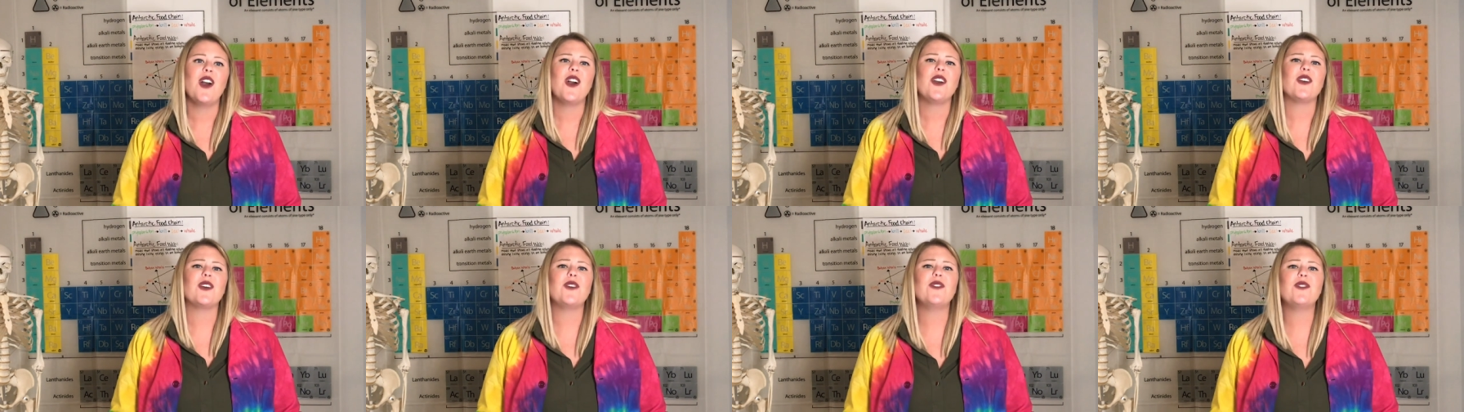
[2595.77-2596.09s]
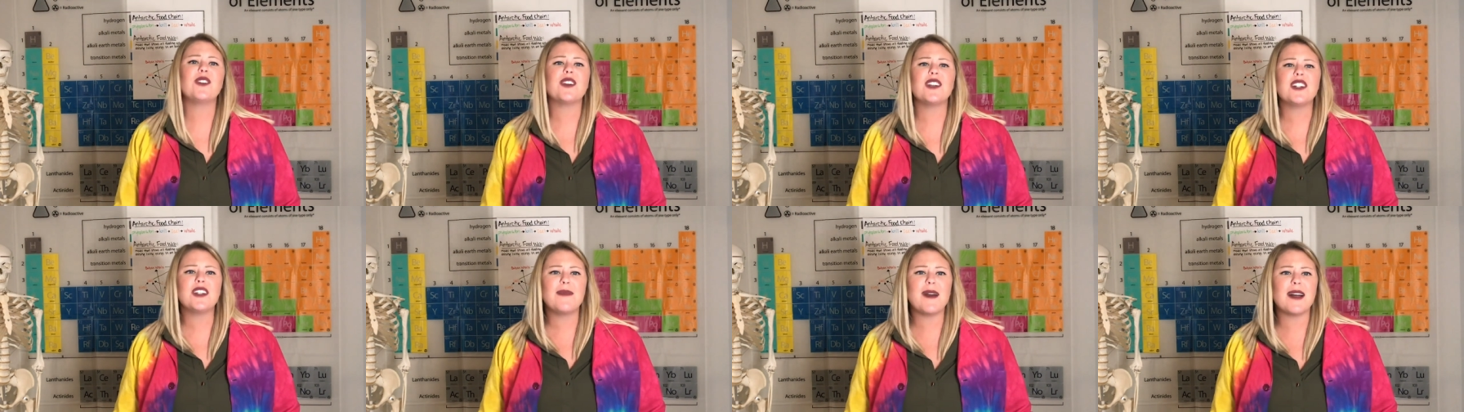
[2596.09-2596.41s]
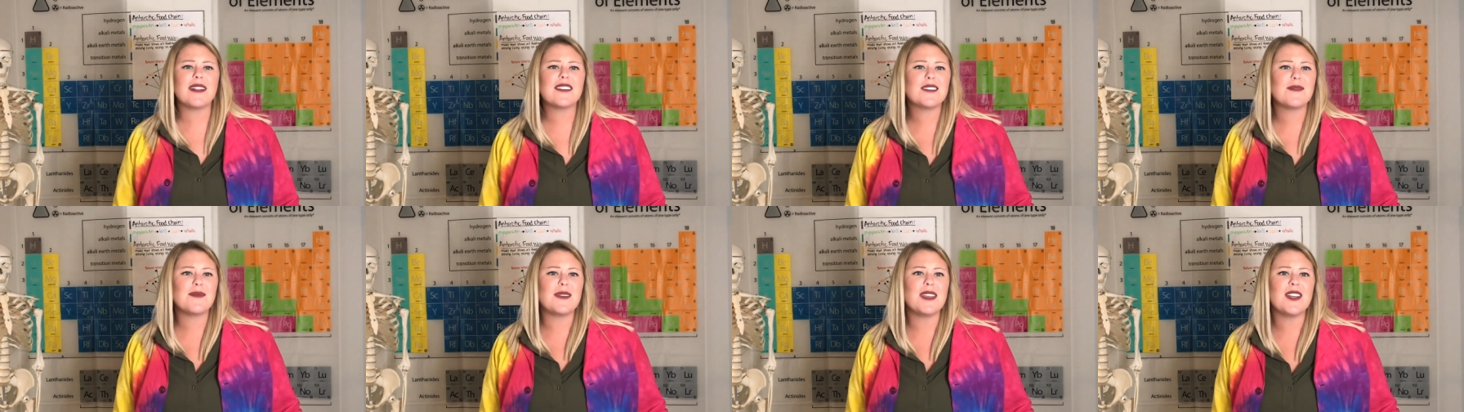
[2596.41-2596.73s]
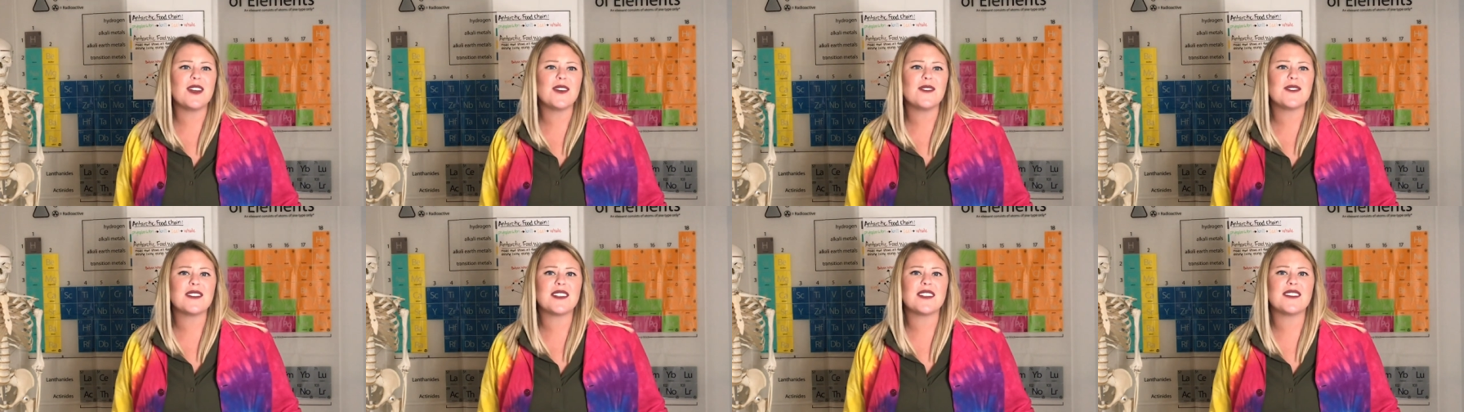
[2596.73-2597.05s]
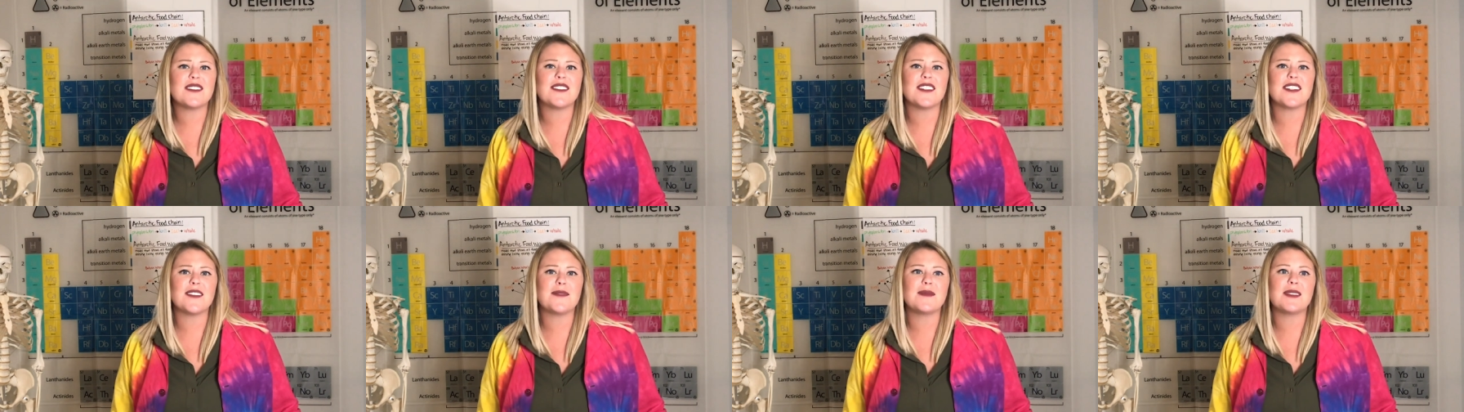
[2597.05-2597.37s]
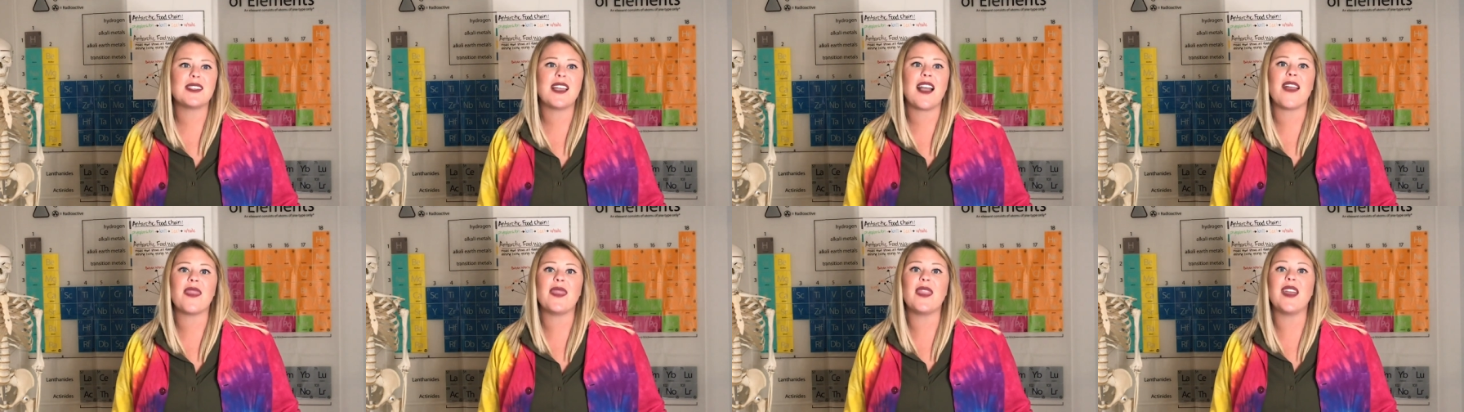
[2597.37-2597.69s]
go learn about some ecosystems.
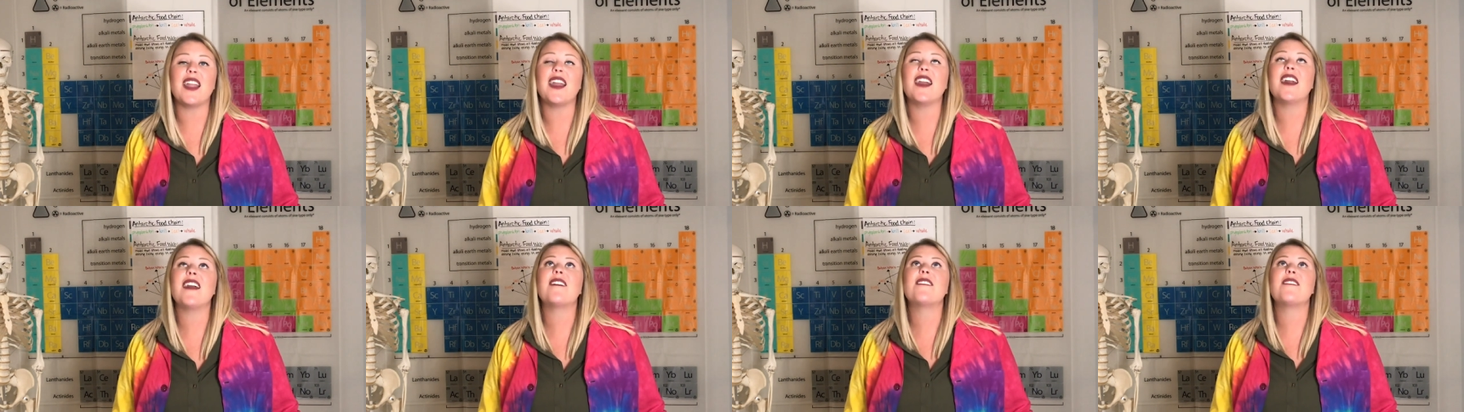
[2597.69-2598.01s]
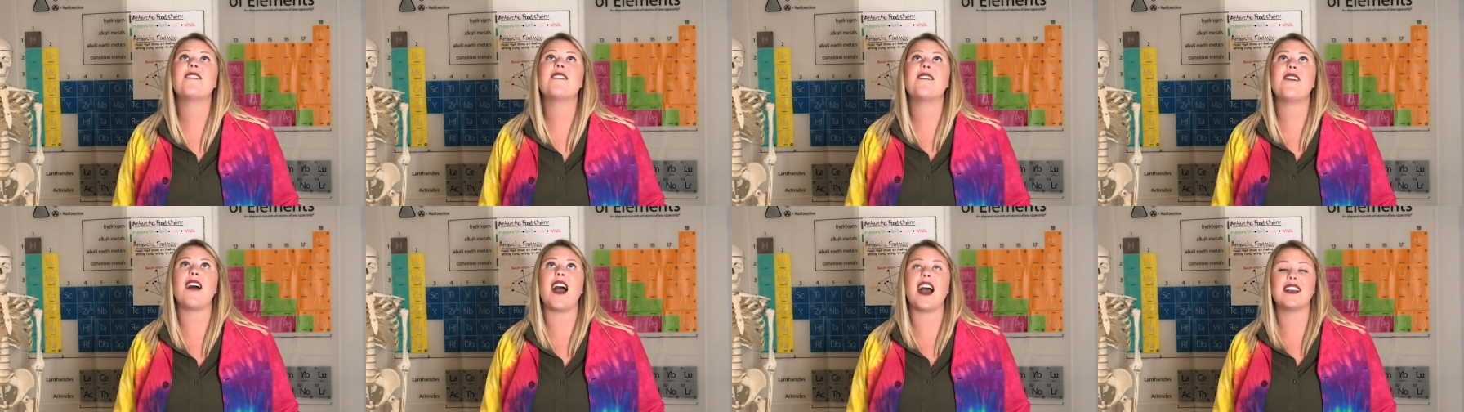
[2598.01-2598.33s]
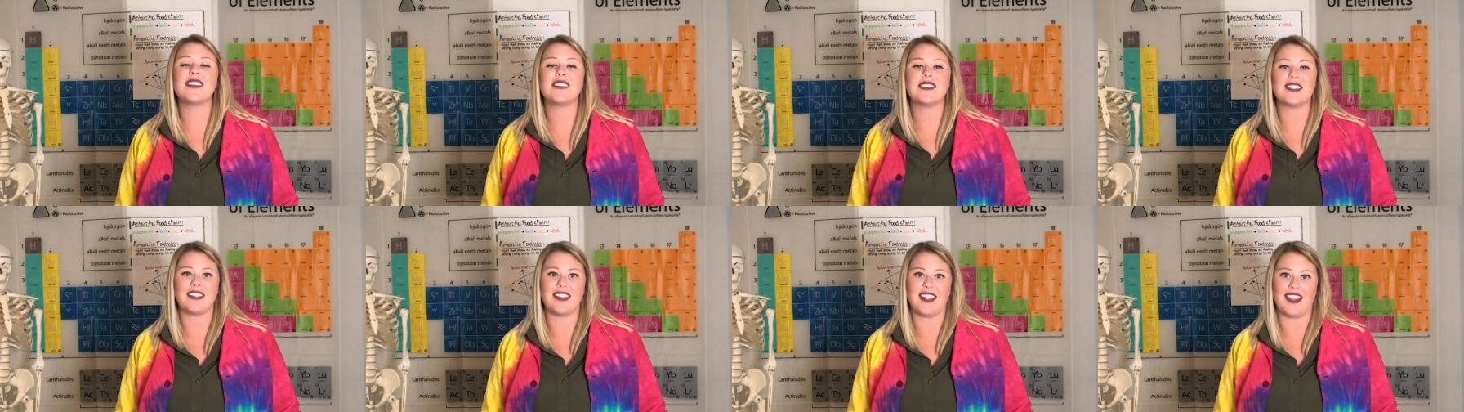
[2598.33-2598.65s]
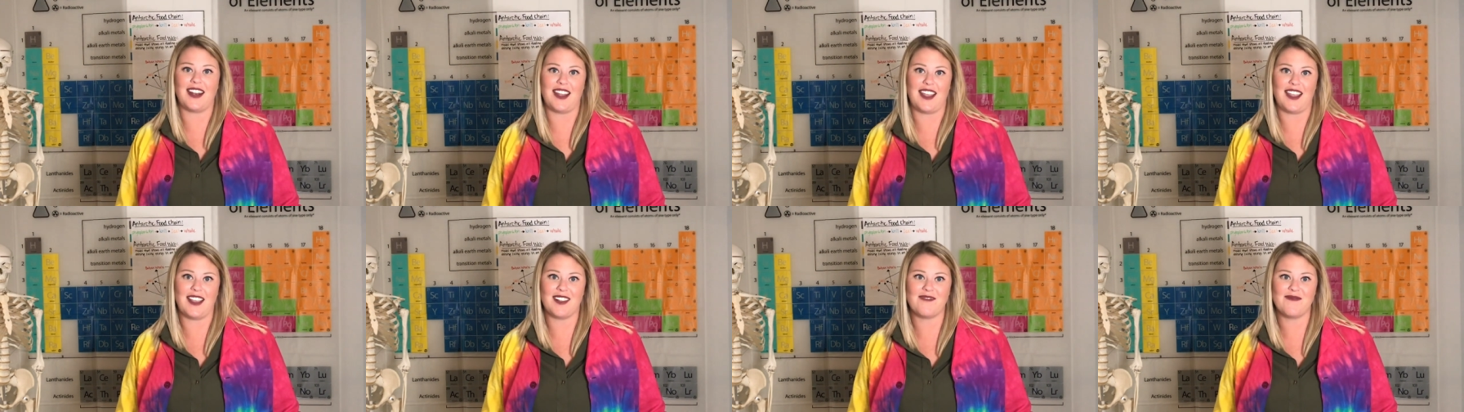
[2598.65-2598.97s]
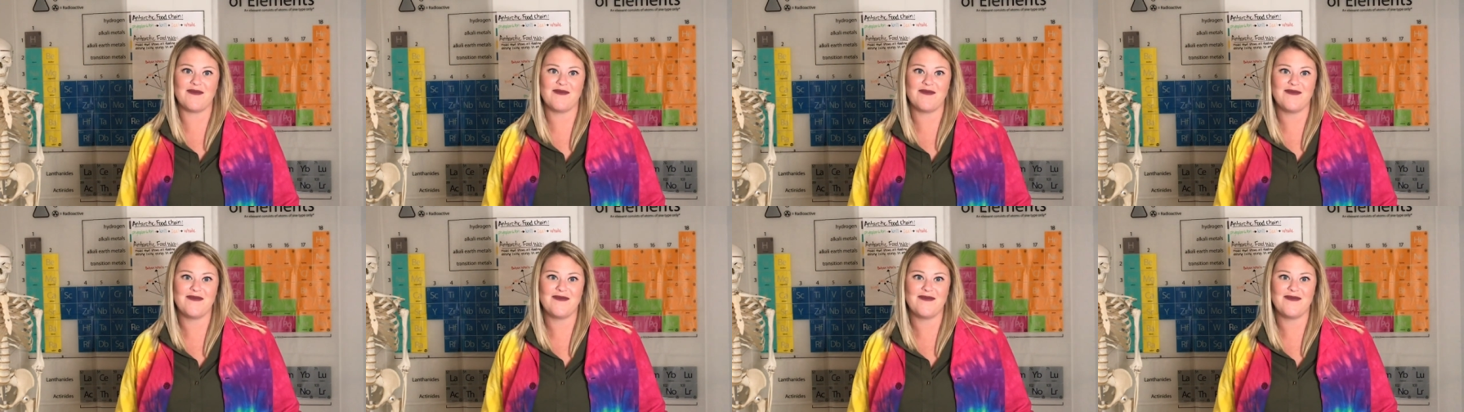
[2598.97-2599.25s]
They're fascinating.